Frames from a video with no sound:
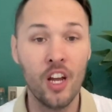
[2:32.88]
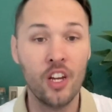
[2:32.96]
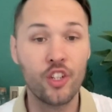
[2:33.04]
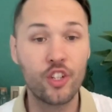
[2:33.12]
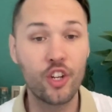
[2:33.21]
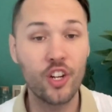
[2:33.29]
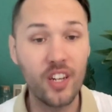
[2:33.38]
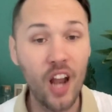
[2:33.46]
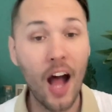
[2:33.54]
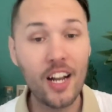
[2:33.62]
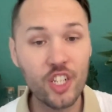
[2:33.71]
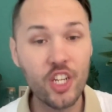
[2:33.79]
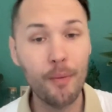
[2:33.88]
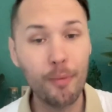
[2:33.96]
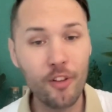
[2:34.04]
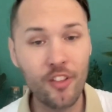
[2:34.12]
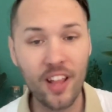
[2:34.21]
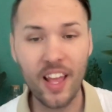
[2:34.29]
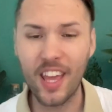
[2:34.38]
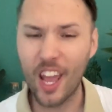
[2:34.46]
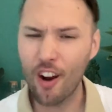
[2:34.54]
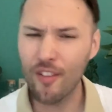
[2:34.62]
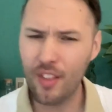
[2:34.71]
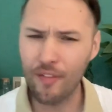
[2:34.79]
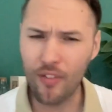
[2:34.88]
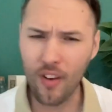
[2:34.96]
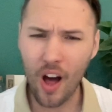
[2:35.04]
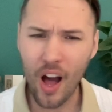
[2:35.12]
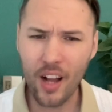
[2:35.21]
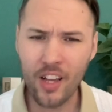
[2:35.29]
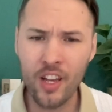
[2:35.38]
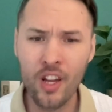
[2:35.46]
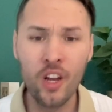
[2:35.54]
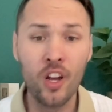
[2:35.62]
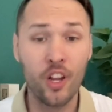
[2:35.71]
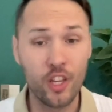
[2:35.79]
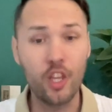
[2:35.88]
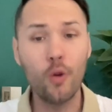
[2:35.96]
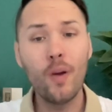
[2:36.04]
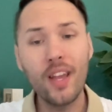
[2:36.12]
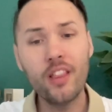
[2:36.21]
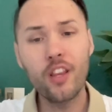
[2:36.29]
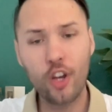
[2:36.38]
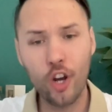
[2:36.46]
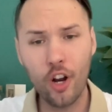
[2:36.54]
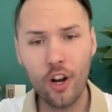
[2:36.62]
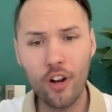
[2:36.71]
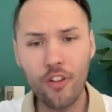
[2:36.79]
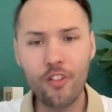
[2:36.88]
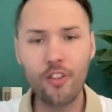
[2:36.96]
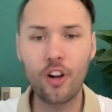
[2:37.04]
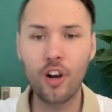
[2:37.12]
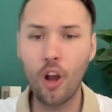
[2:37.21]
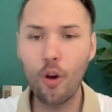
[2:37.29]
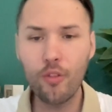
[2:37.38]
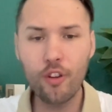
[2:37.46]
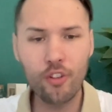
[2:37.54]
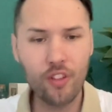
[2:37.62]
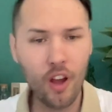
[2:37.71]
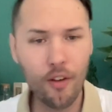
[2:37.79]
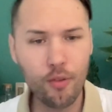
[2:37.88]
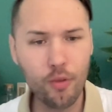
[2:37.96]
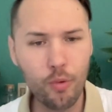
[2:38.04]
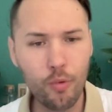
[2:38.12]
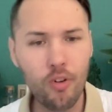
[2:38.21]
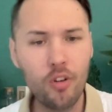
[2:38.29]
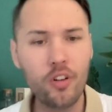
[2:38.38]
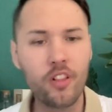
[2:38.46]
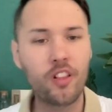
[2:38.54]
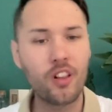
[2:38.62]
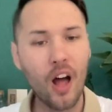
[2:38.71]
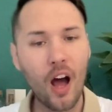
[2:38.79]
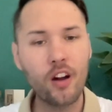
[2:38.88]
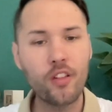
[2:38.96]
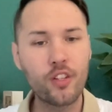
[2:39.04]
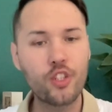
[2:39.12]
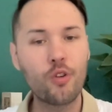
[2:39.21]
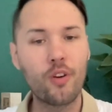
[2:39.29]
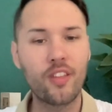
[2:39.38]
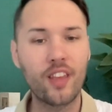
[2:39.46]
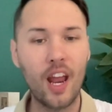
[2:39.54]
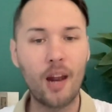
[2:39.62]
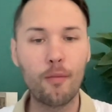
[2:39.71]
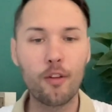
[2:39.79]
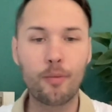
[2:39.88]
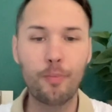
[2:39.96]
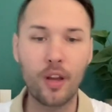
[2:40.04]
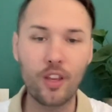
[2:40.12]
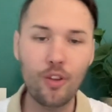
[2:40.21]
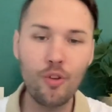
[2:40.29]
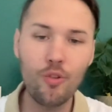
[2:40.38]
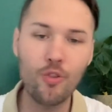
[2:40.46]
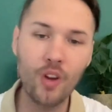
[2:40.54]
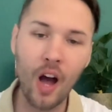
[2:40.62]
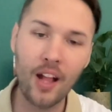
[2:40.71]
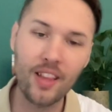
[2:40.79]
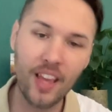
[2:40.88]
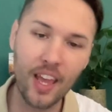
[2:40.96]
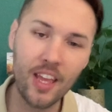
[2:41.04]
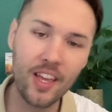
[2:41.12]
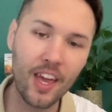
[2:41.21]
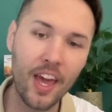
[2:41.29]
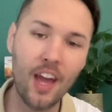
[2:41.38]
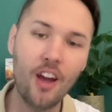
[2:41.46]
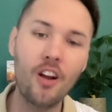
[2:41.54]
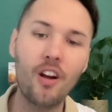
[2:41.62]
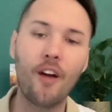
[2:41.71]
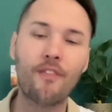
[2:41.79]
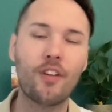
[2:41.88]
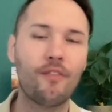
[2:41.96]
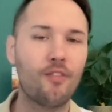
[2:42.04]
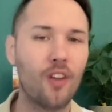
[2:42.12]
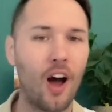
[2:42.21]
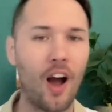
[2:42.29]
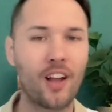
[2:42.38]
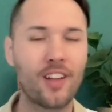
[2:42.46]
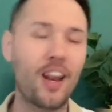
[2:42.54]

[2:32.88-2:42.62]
Should not shepherds take care of the flock? You eat the curds, clothe yourselves with wool, and slaughter the choice animals, but you do not take care of the flock.